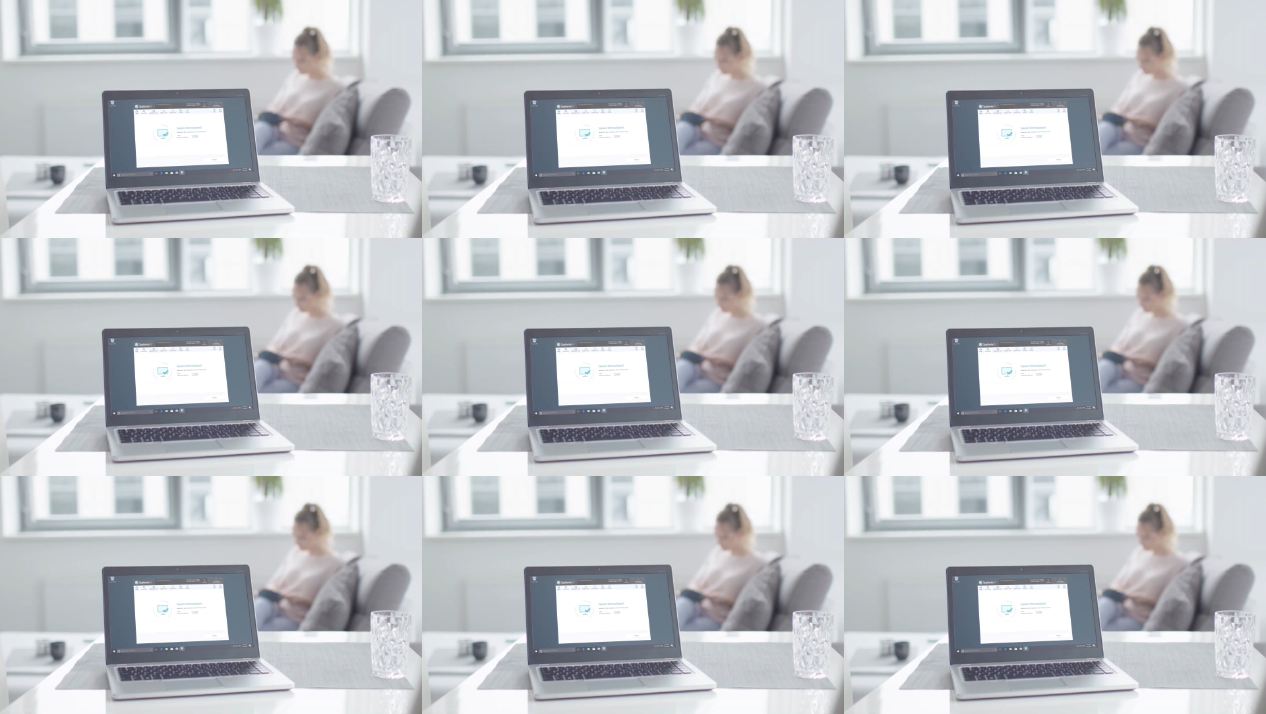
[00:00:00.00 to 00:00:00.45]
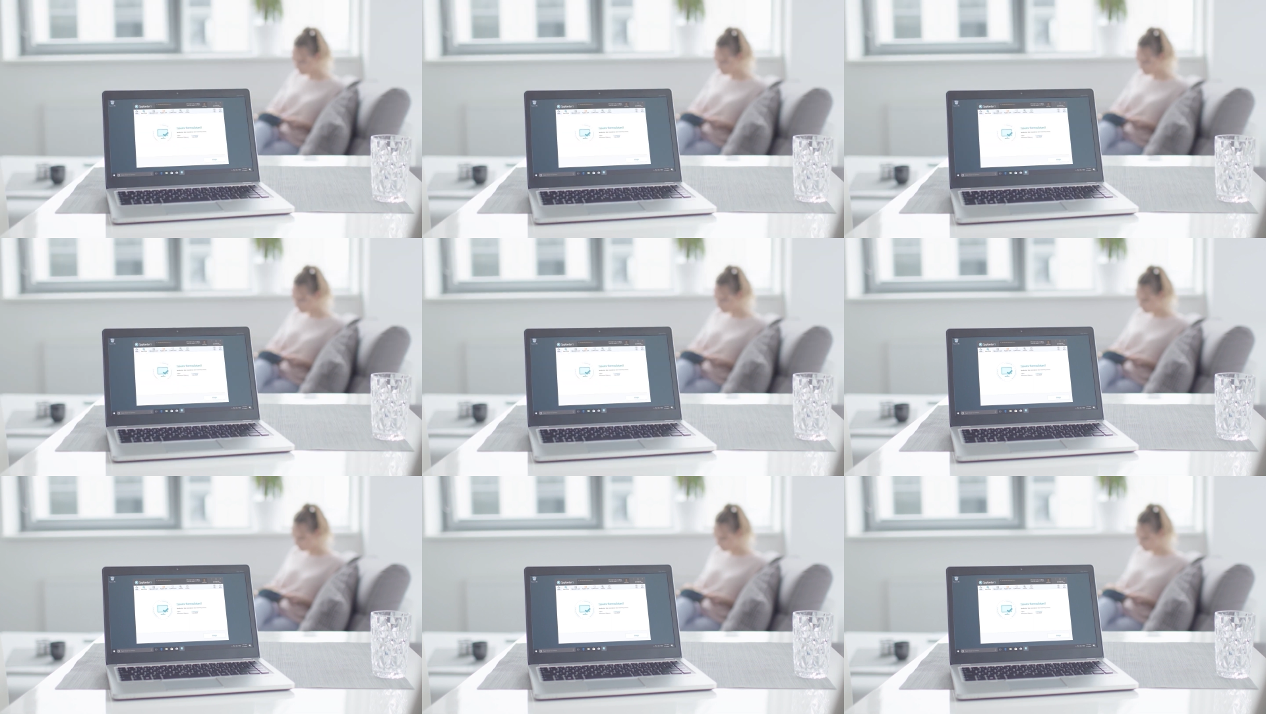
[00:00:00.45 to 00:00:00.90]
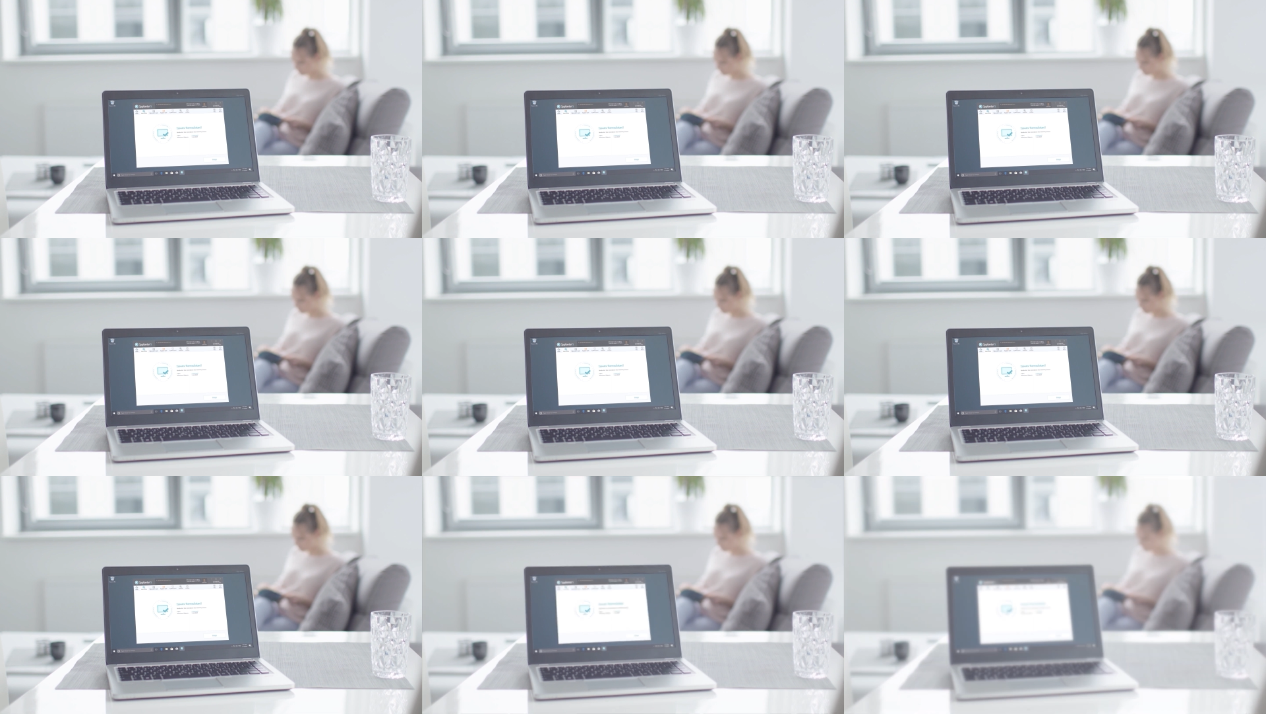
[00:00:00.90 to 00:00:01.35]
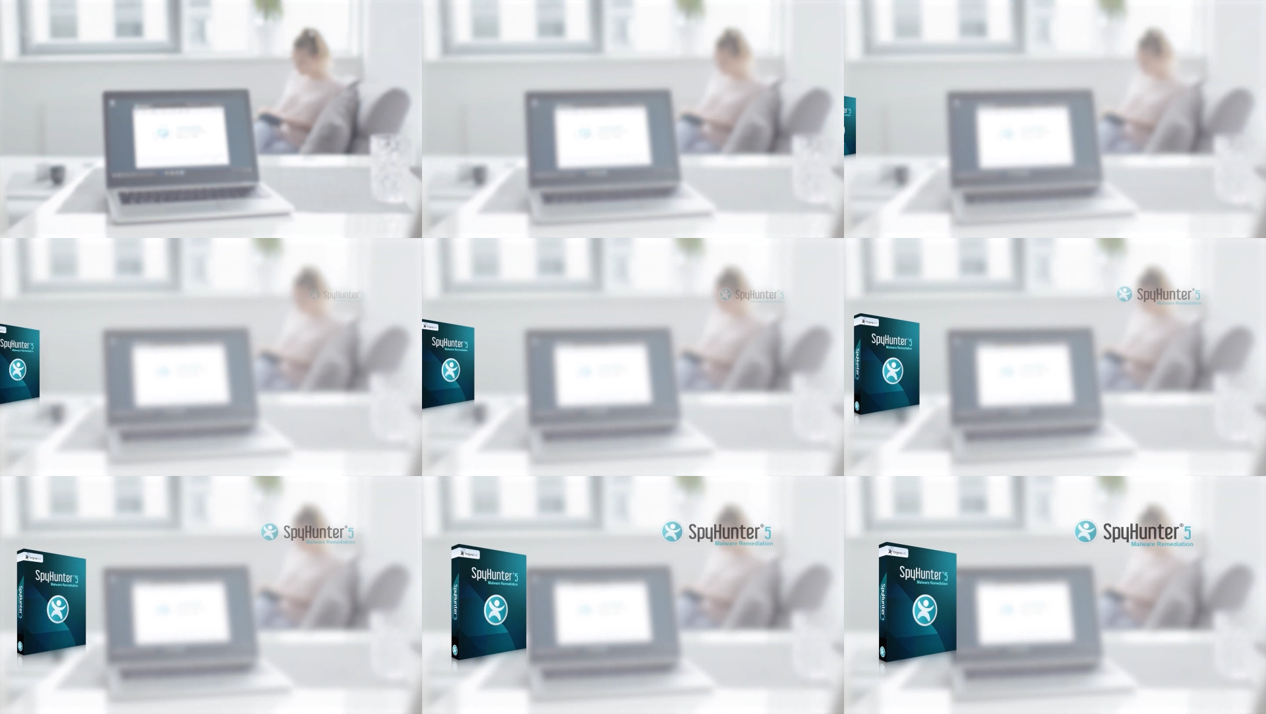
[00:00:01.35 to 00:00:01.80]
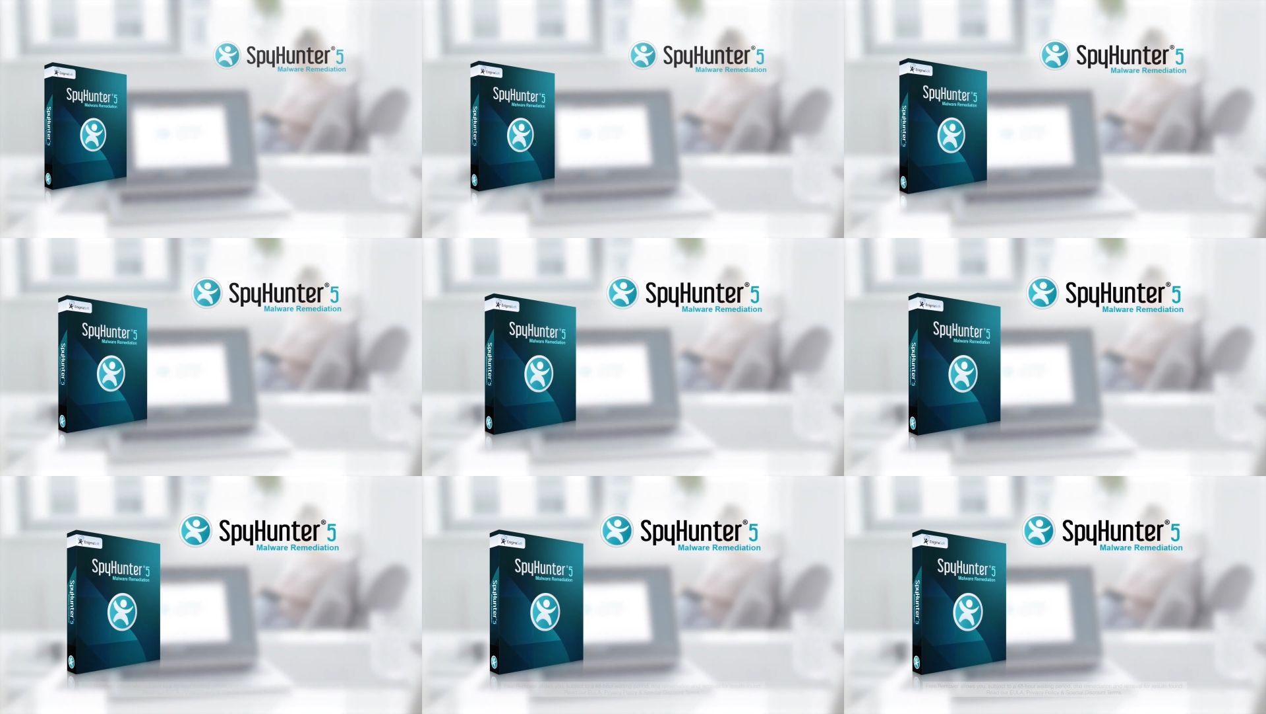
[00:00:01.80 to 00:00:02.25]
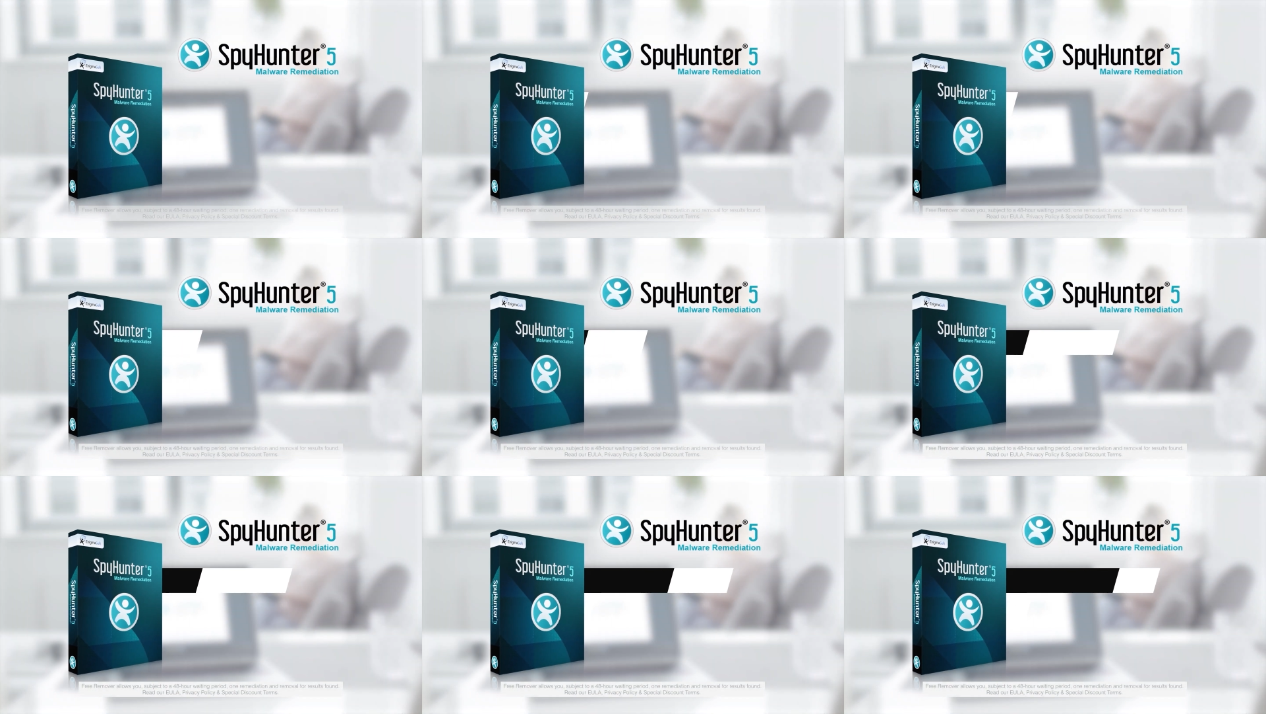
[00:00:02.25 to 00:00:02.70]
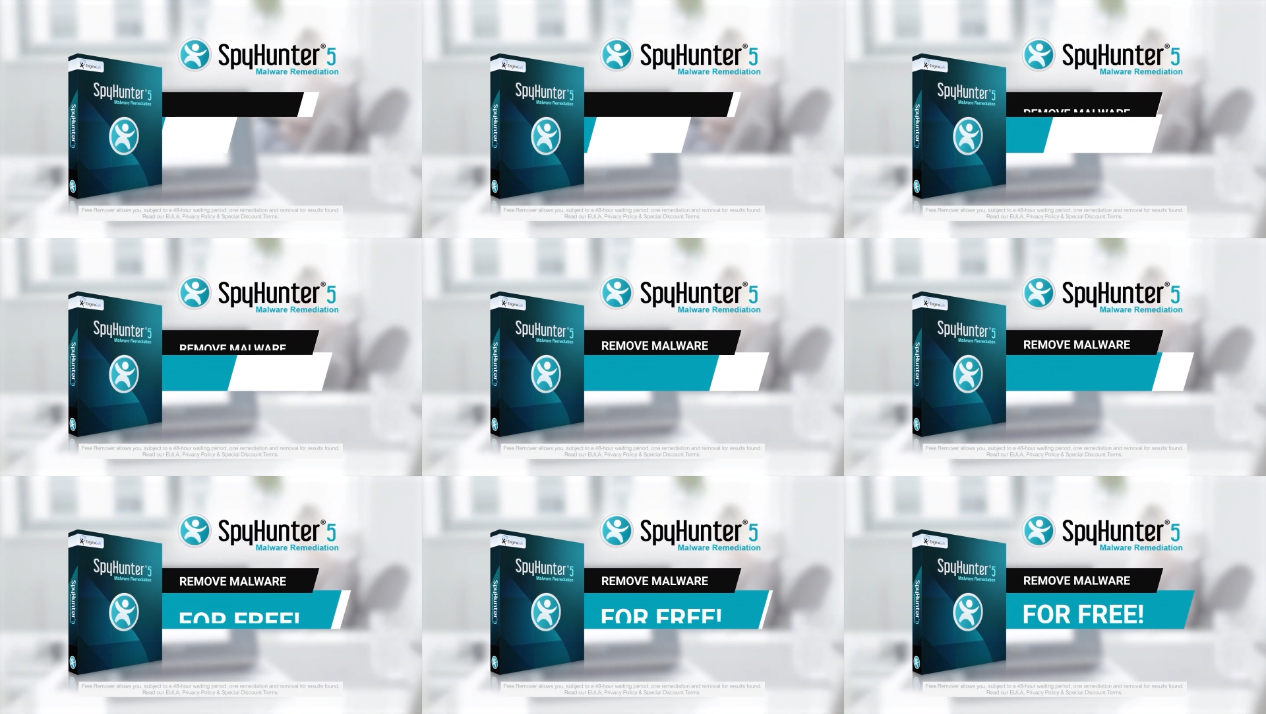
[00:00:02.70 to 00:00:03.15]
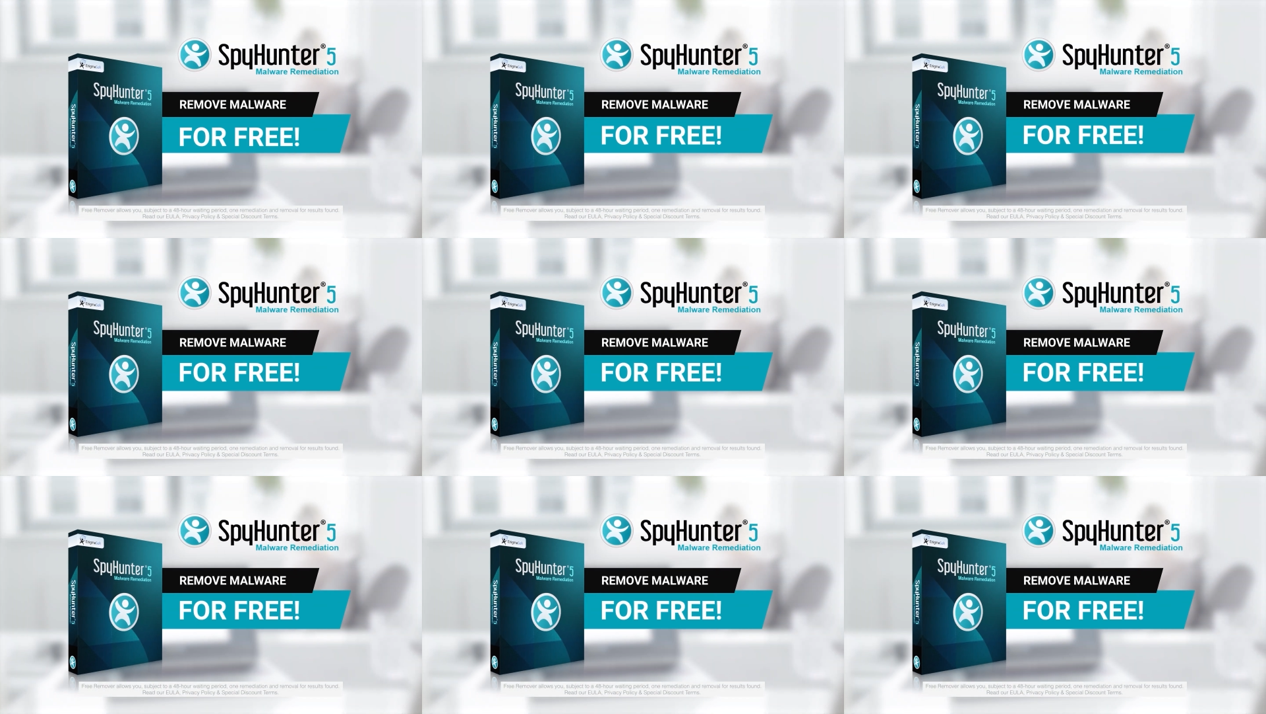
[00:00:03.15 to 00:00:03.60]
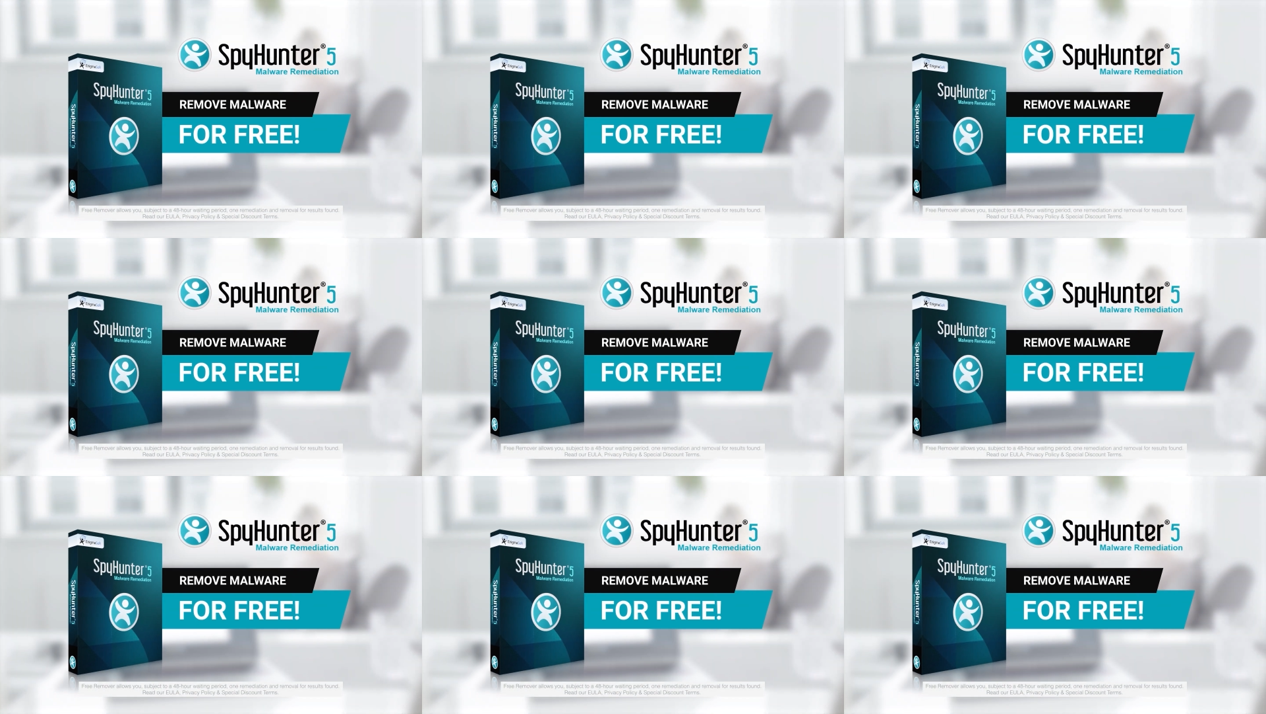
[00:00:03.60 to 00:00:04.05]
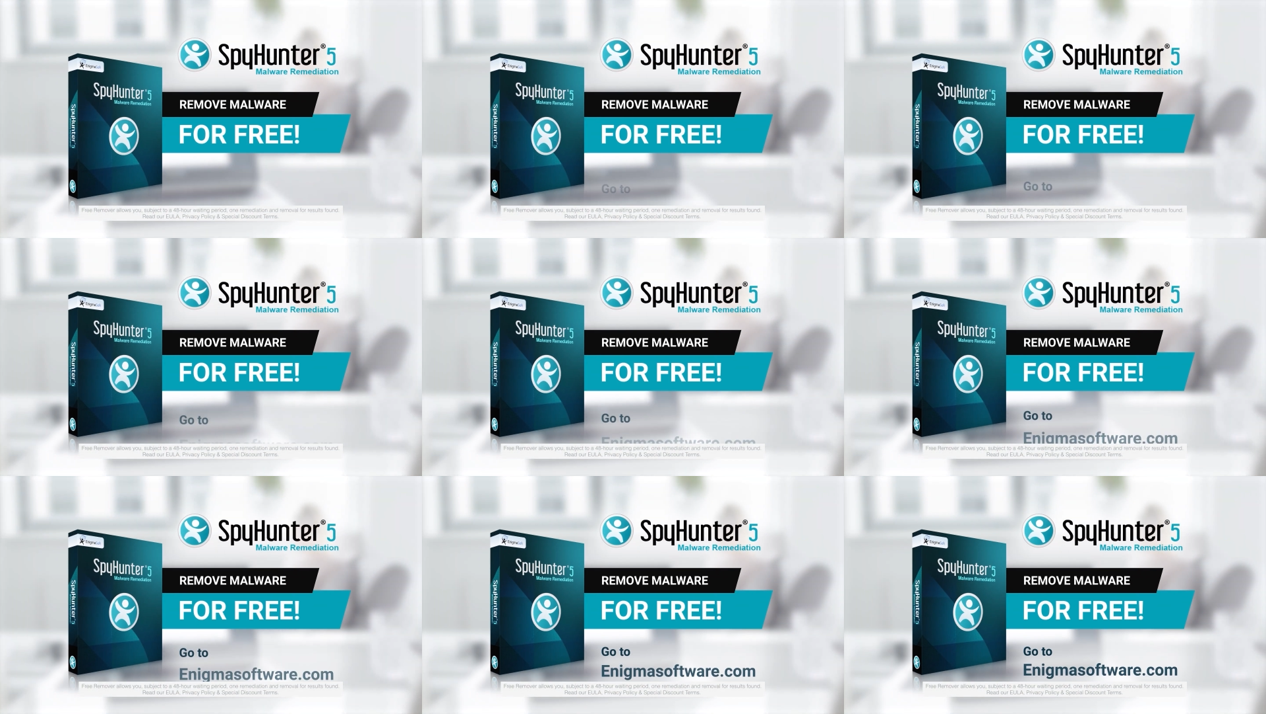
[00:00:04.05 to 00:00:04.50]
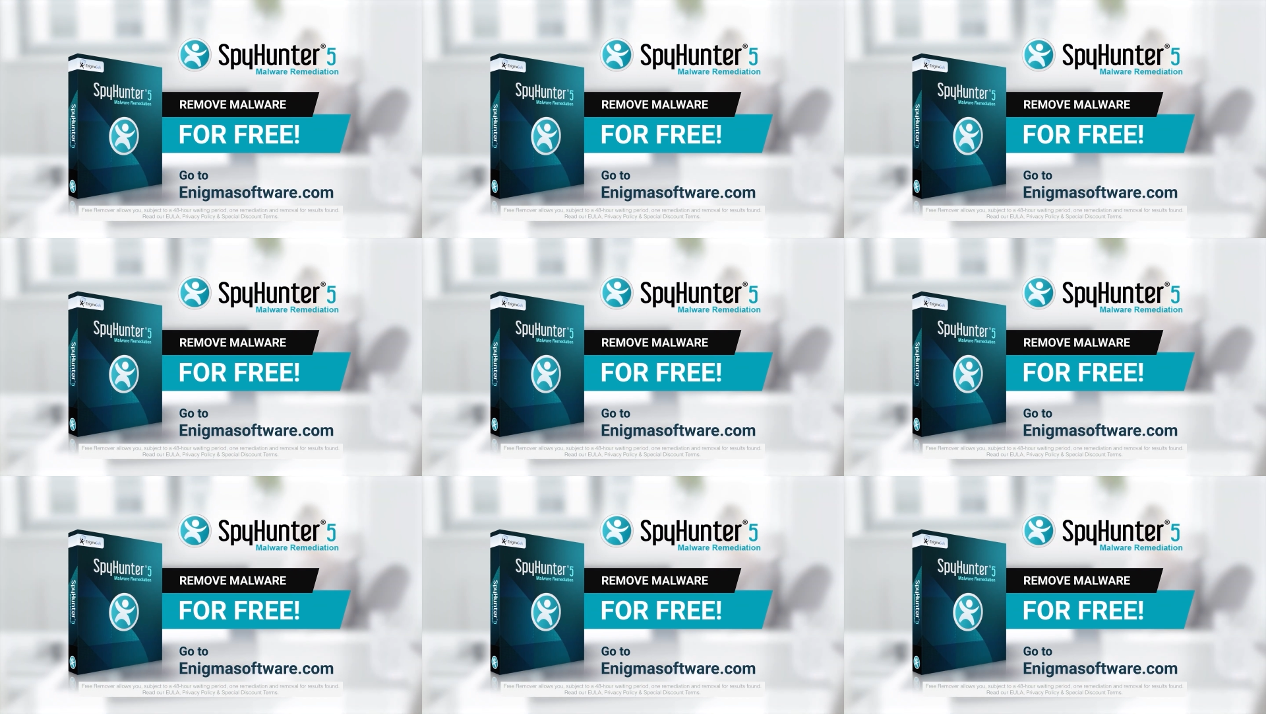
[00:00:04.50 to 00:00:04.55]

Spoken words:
(no speaker visible)